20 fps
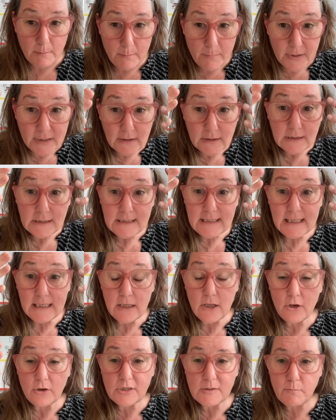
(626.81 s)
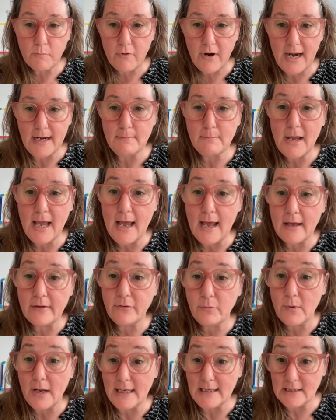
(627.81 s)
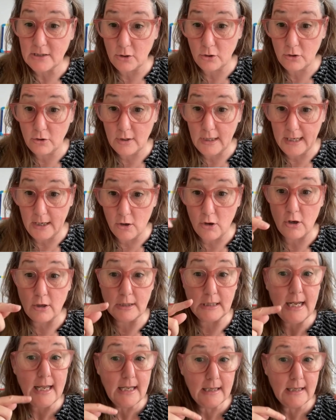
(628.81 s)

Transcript: building those brain pathways early on,